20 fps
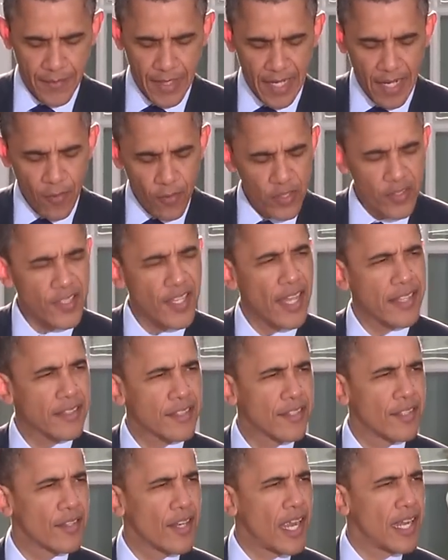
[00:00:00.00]
And ever
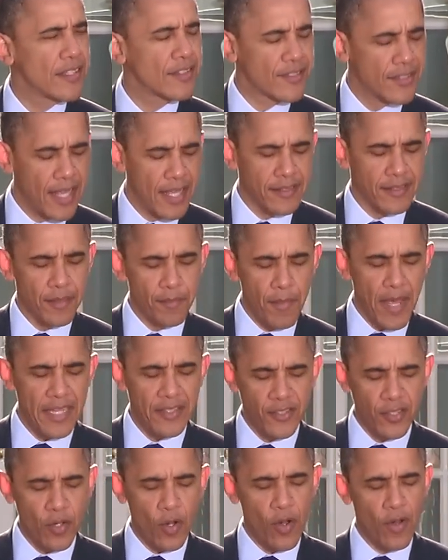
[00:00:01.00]
since, the United States and
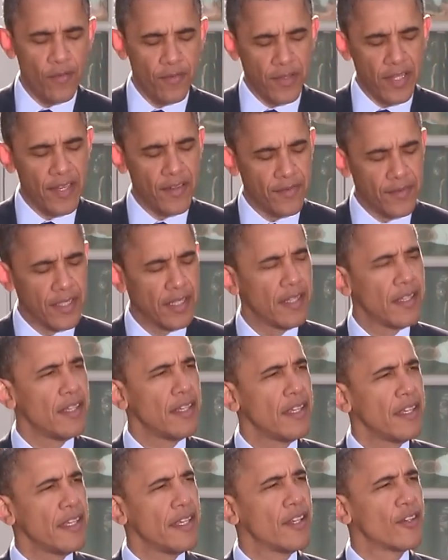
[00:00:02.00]
Mexico have lived
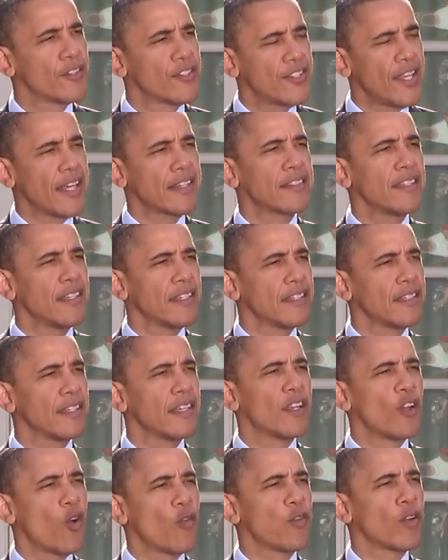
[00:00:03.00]
intersecting
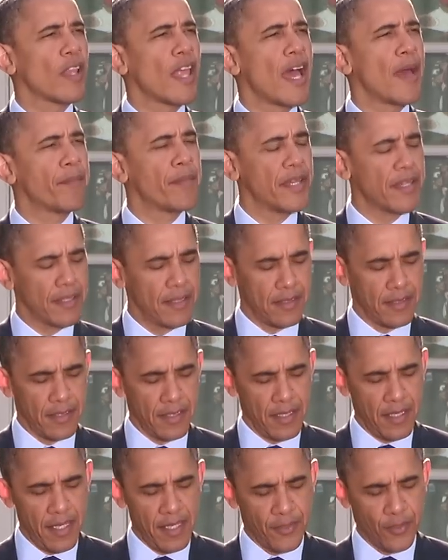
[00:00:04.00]
and overlapping
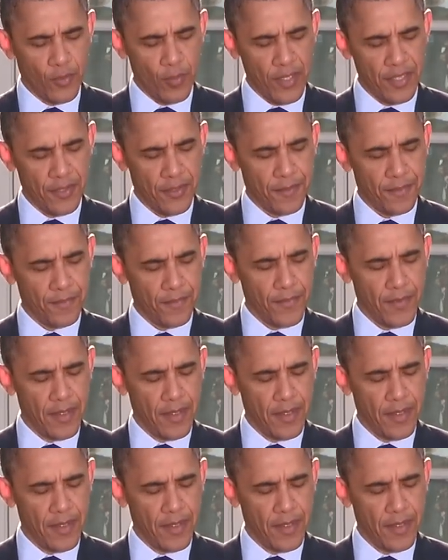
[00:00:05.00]
histories.